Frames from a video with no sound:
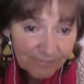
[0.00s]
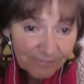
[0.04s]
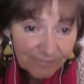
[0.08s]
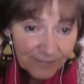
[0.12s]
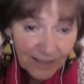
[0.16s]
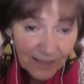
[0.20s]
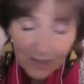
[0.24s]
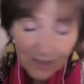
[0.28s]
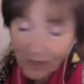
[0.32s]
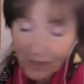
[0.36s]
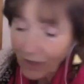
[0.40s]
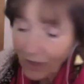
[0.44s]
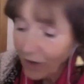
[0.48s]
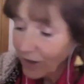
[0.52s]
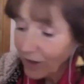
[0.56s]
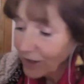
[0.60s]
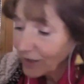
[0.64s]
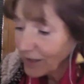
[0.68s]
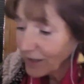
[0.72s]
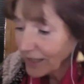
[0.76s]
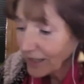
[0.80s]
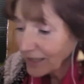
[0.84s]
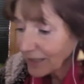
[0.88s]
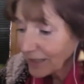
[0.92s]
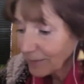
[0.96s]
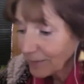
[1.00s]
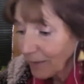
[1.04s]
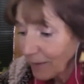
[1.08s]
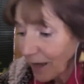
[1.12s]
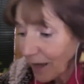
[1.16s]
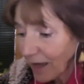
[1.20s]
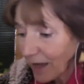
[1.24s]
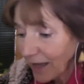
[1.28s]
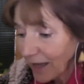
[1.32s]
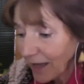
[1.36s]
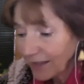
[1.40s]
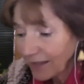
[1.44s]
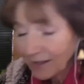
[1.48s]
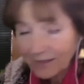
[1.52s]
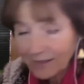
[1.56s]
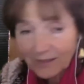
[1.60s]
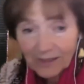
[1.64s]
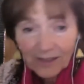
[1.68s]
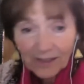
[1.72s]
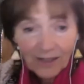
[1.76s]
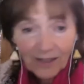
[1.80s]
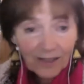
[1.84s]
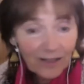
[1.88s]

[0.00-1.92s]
It's all that's mine.